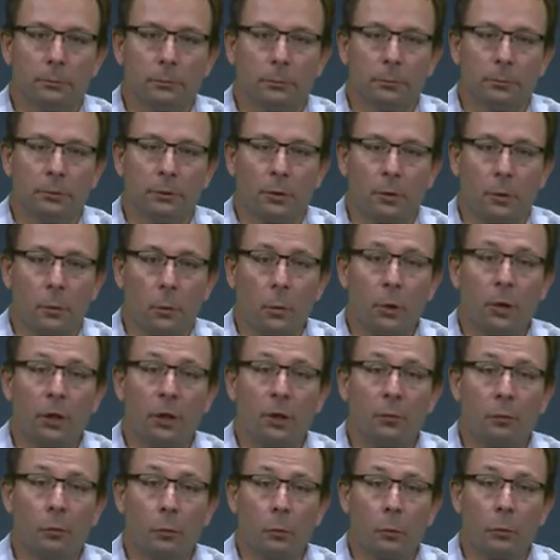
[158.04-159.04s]
So the
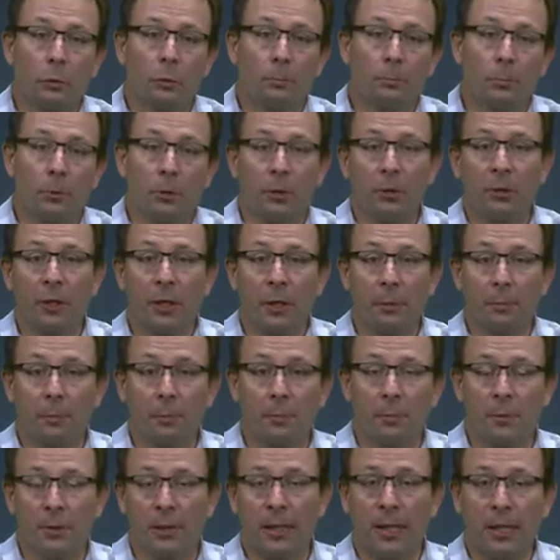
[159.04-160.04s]
Working for Water
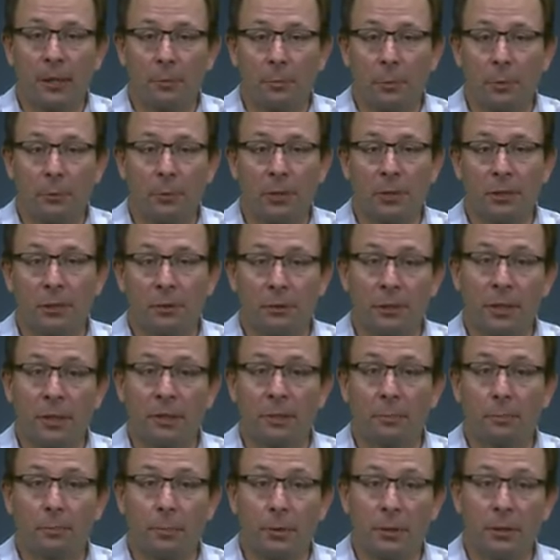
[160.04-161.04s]
program, the catchment
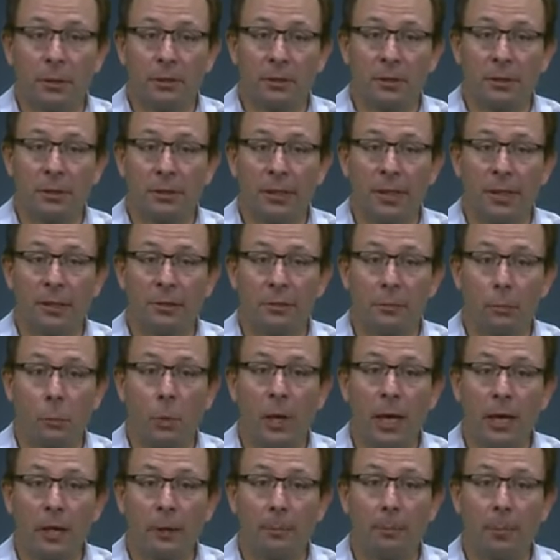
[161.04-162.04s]
restoration process, has
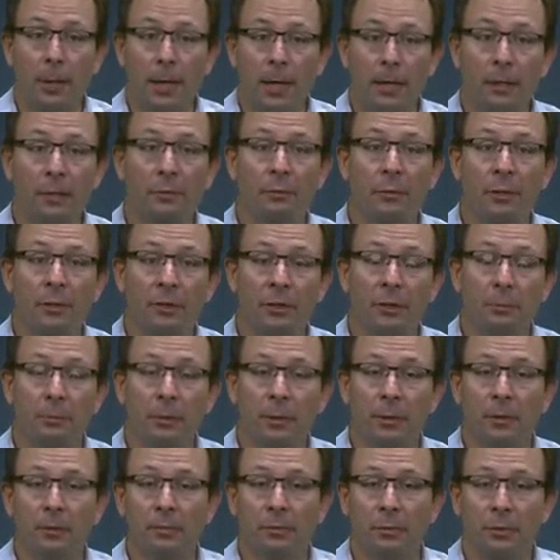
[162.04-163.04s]
wider biodiversity
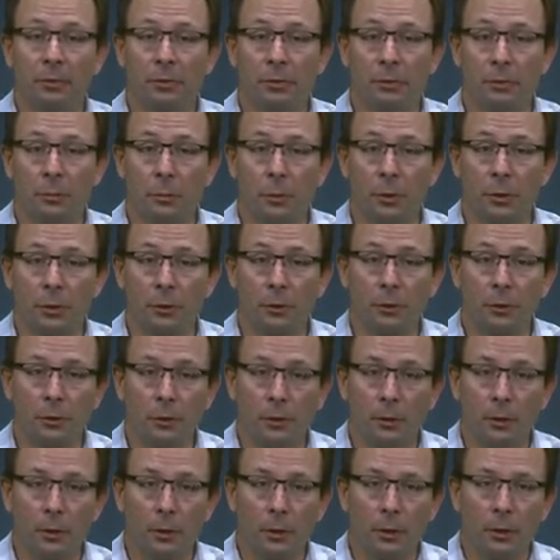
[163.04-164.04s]
benefits as well.
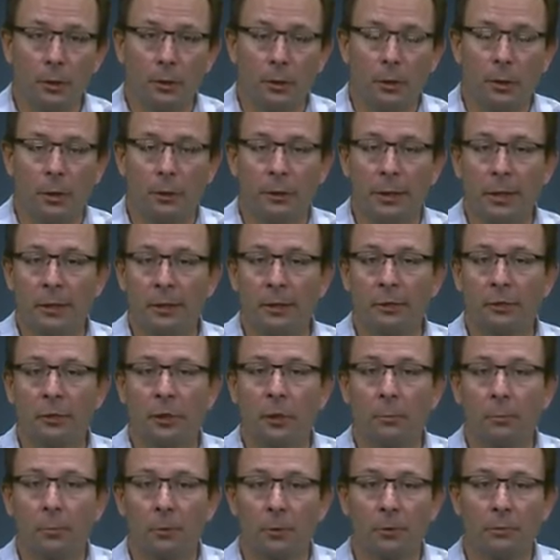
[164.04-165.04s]
A great
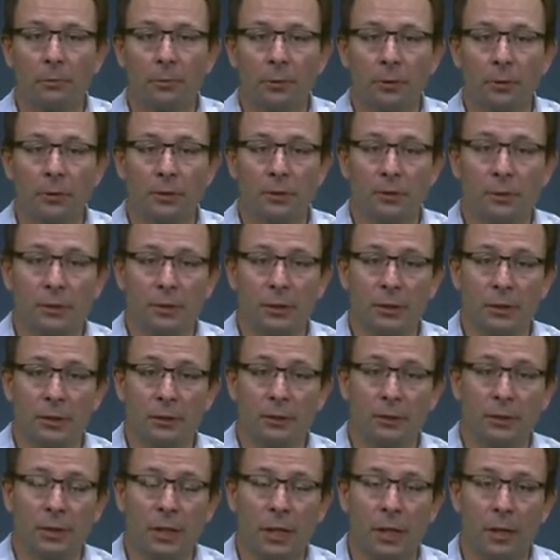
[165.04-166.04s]
example of this
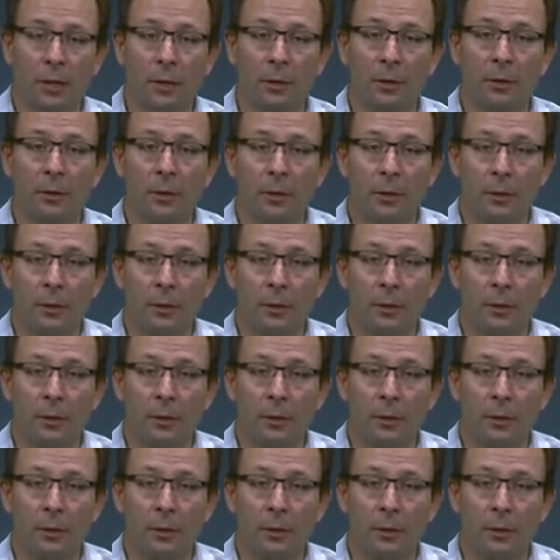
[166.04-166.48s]
is how